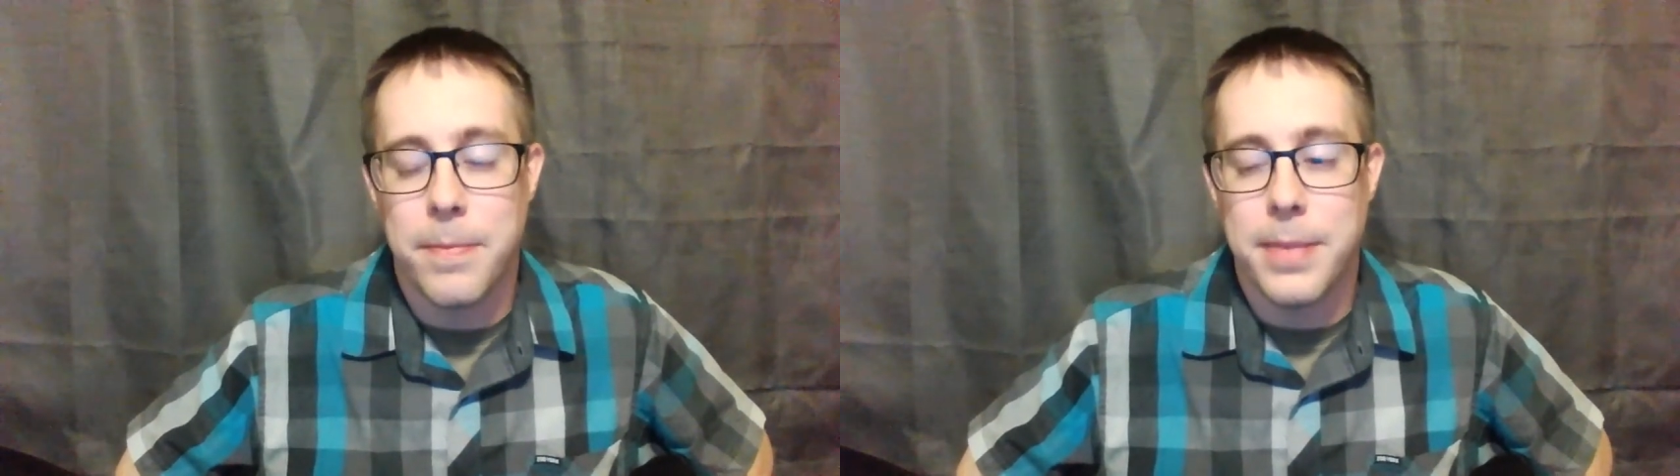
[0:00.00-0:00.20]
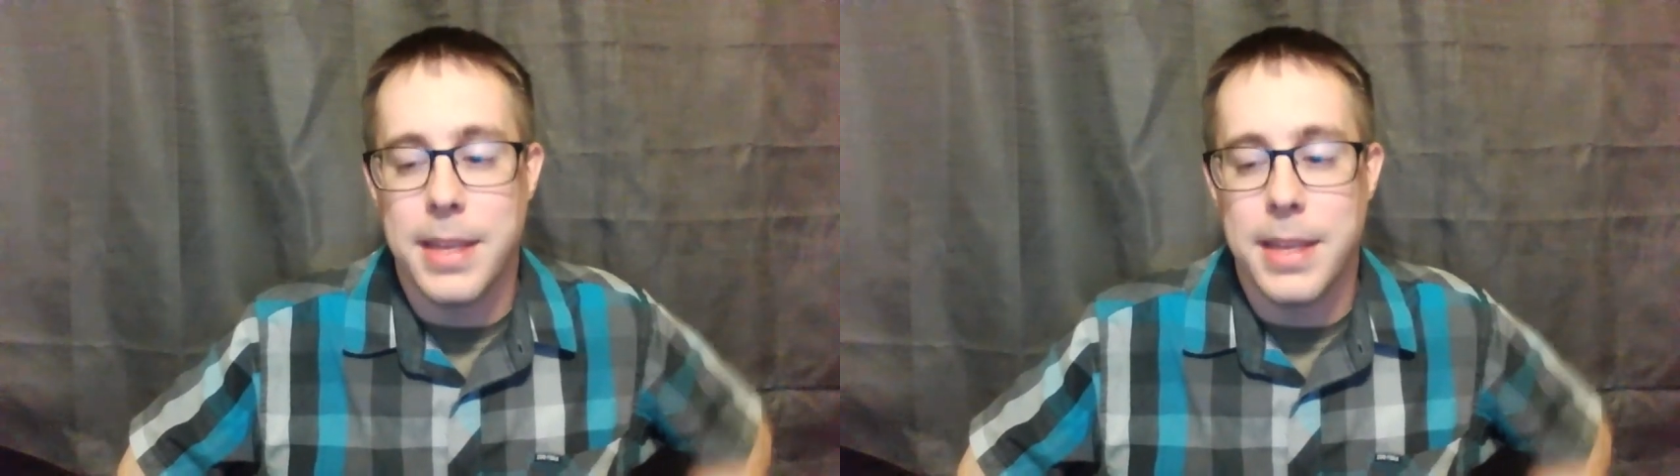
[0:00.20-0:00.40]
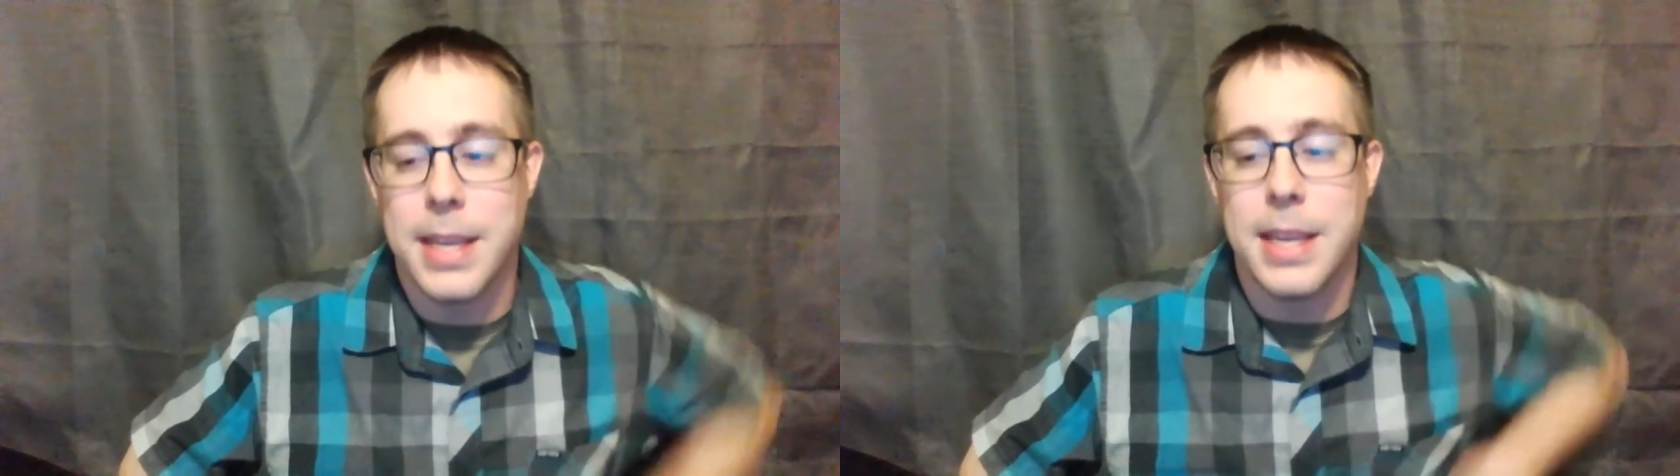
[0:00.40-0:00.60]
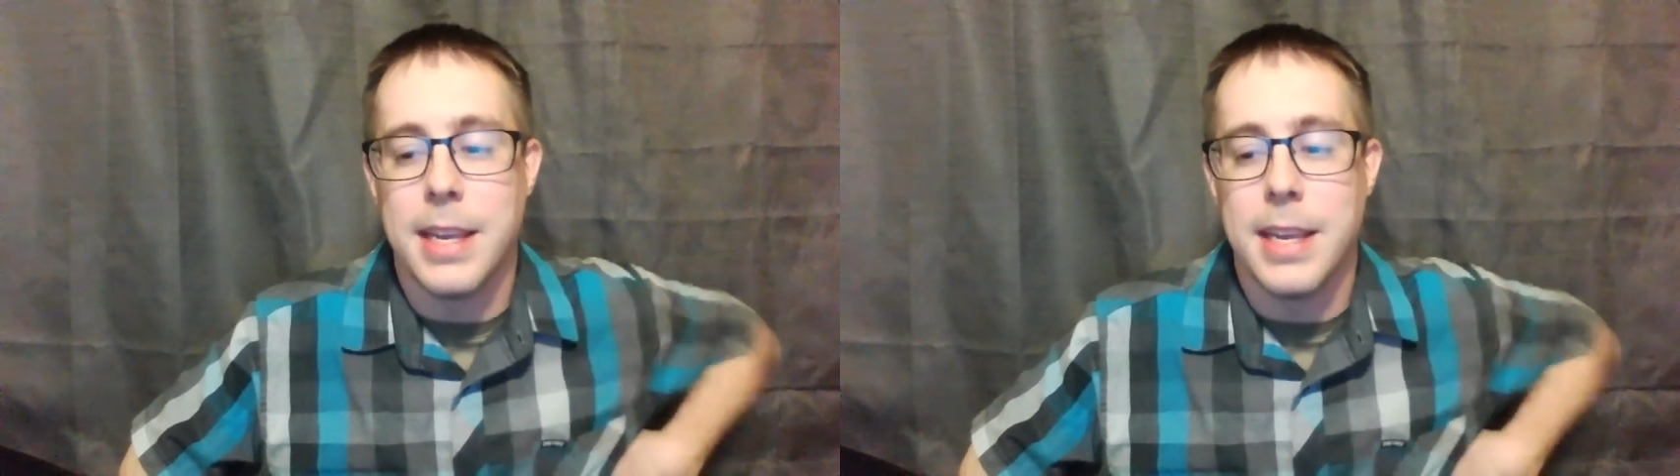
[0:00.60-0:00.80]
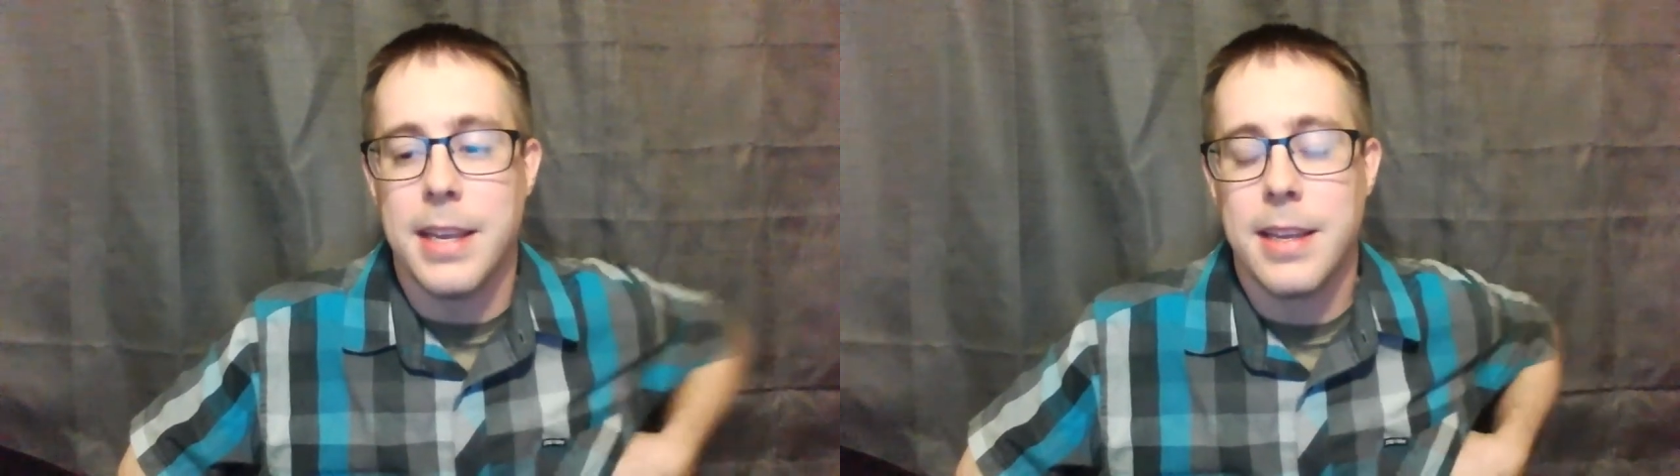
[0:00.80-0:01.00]

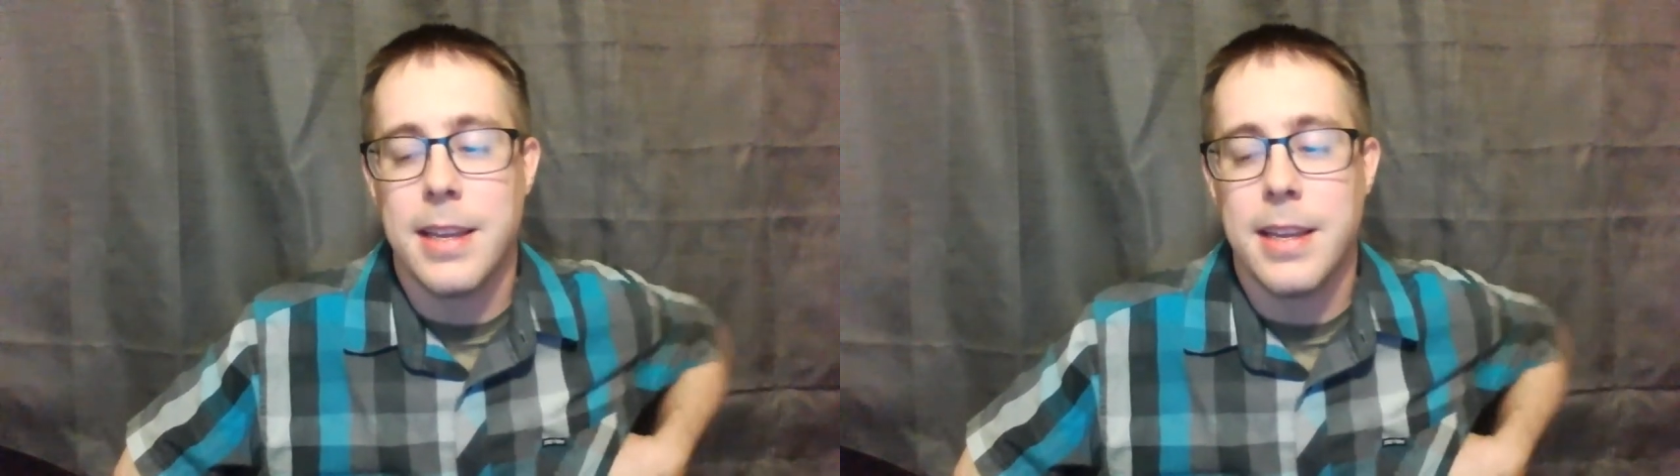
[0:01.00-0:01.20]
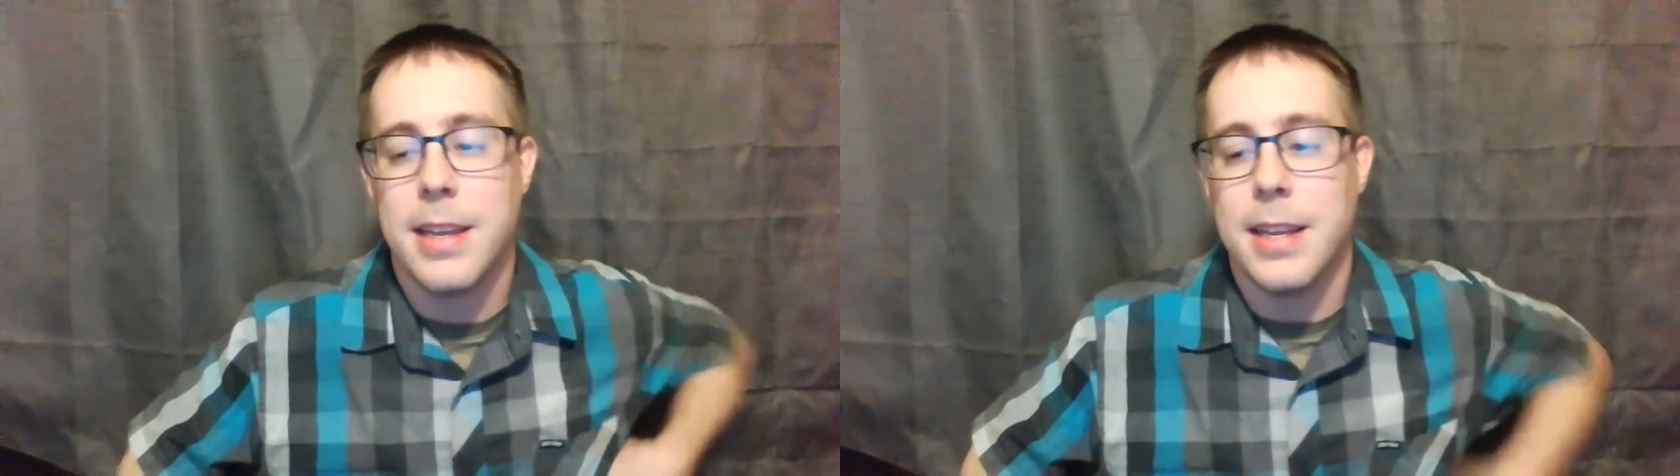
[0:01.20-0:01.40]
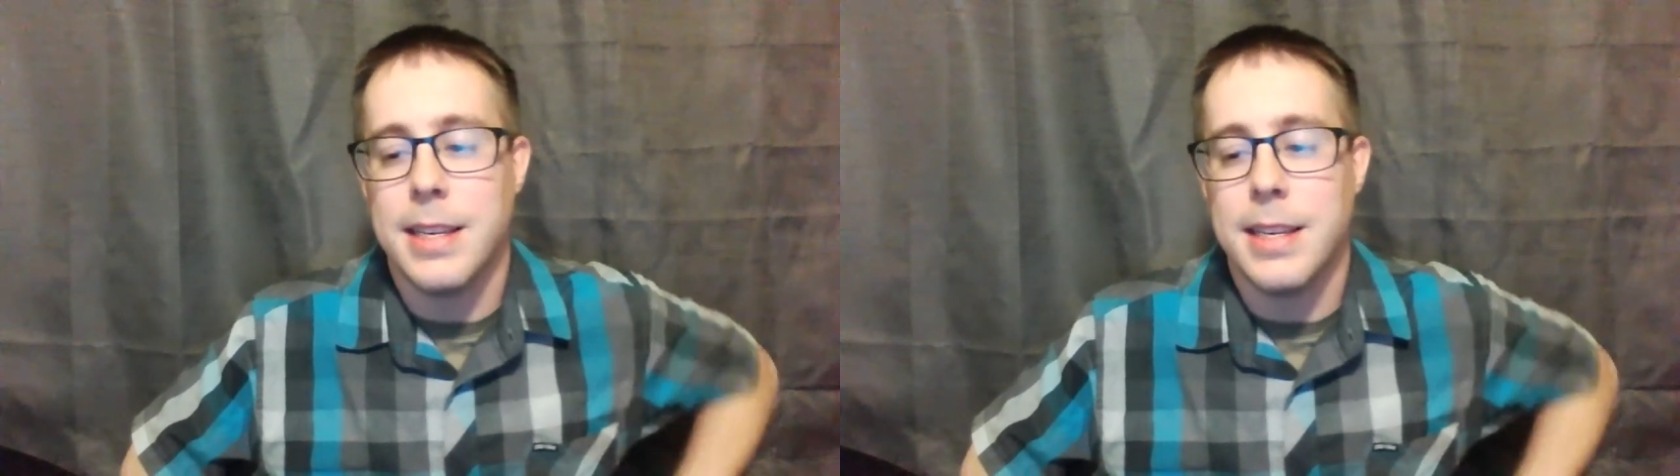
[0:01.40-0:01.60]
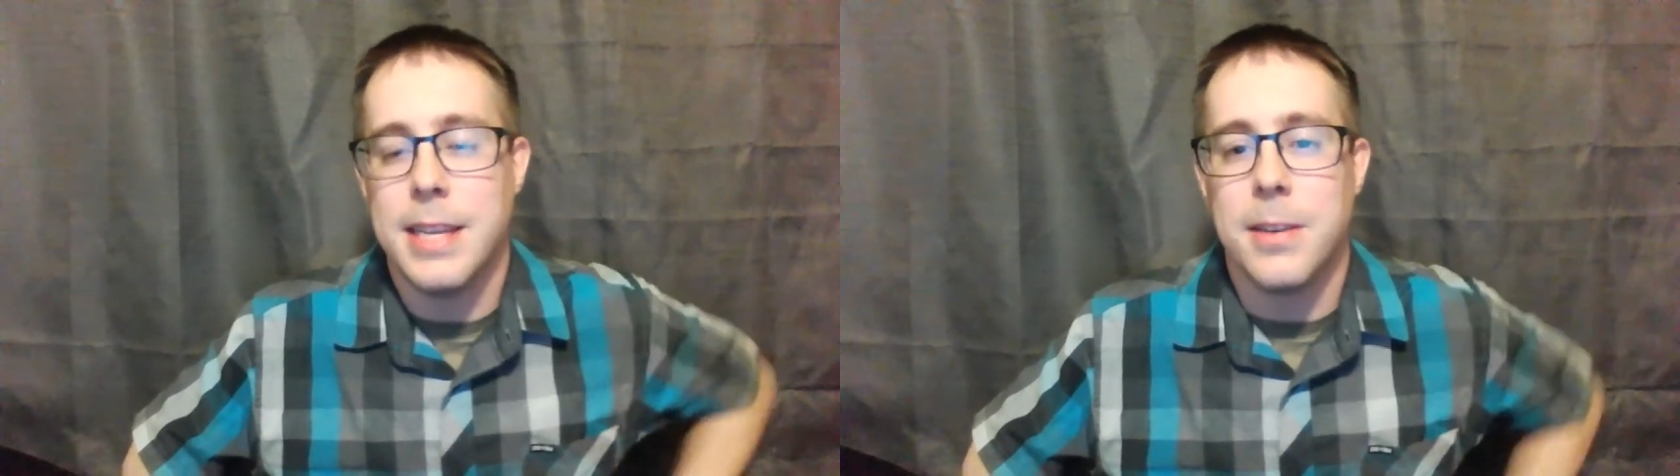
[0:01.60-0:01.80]
the deal